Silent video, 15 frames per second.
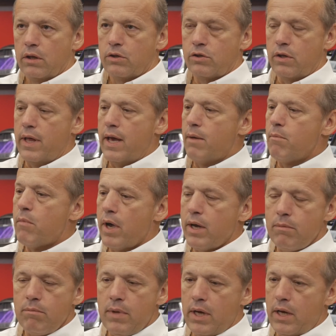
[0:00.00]
So that
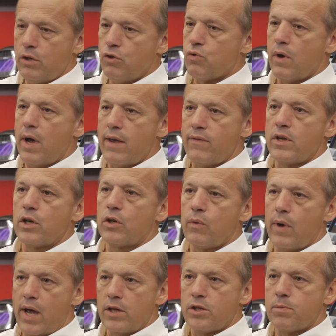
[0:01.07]
might mean driving a
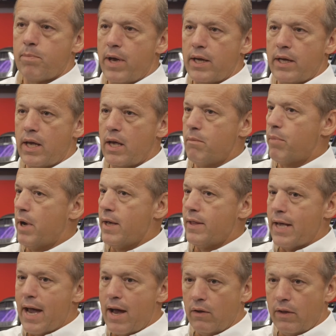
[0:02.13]
ground spike in by
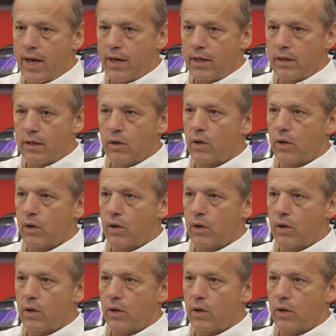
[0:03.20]
the outlet.